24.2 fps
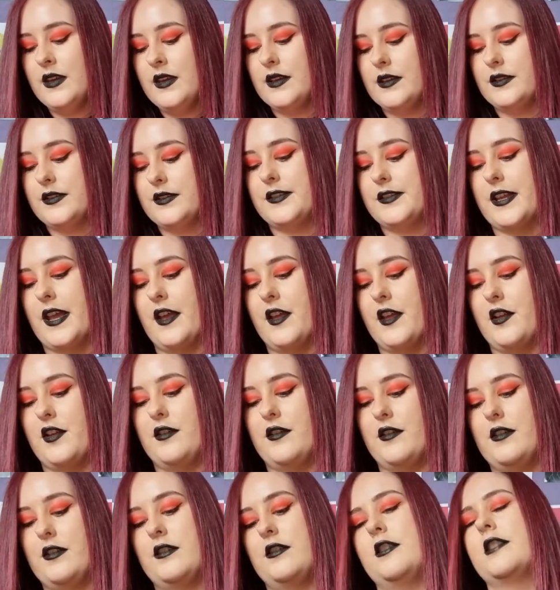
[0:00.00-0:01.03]
So
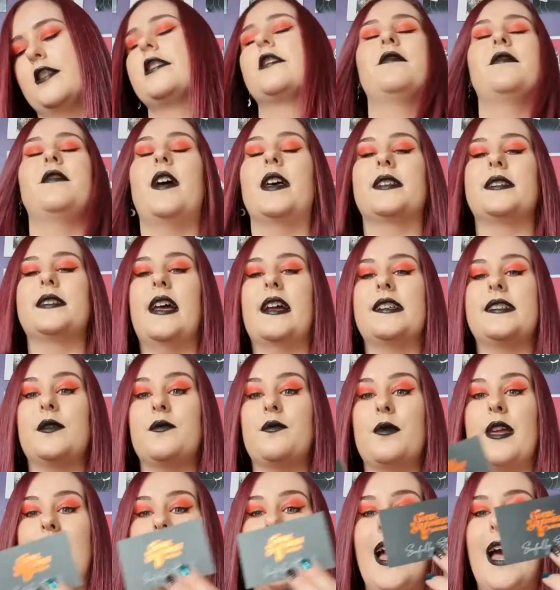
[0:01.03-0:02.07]
the first item
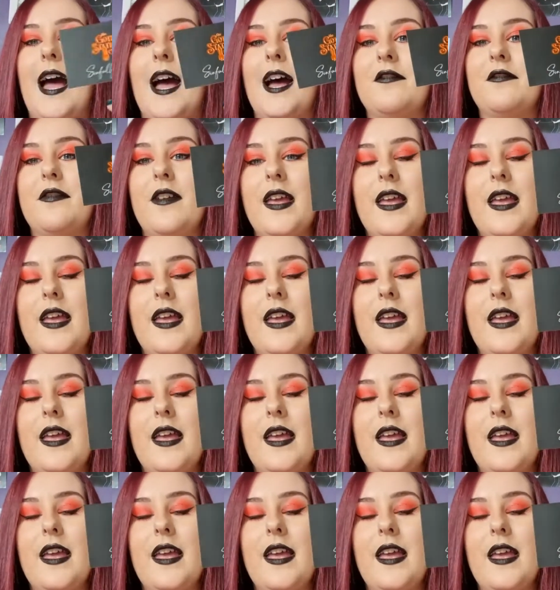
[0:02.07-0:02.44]
we have